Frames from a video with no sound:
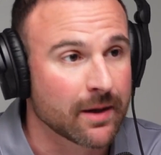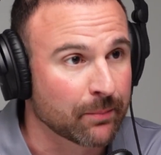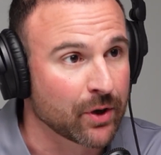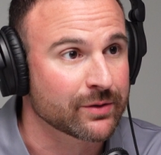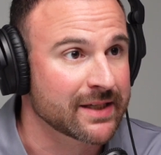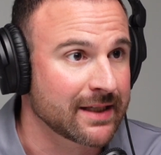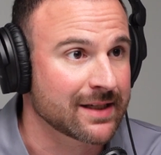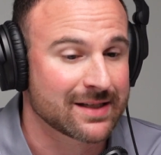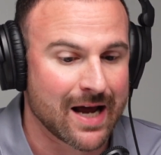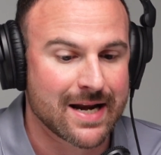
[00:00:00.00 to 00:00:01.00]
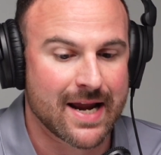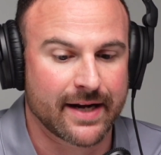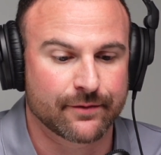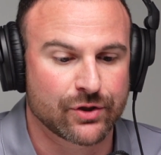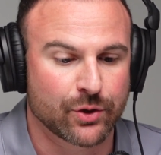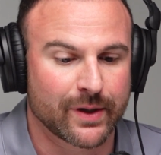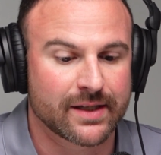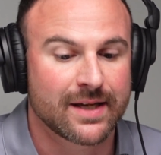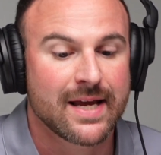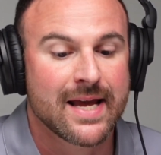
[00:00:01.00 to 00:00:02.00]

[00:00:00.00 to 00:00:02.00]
a protein that's not native to it,